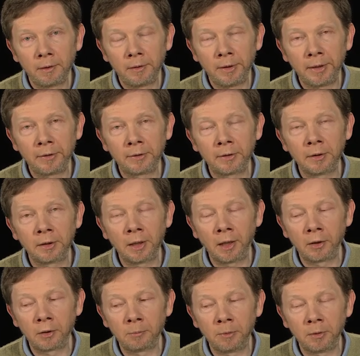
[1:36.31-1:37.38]
That's
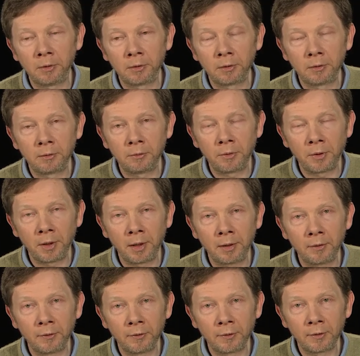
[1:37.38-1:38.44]
attachment to
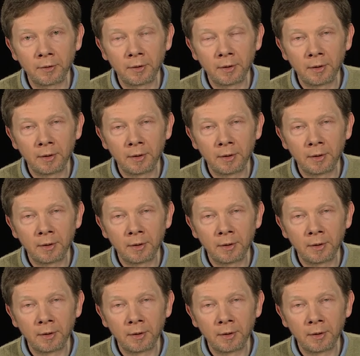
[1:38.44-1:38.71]
things.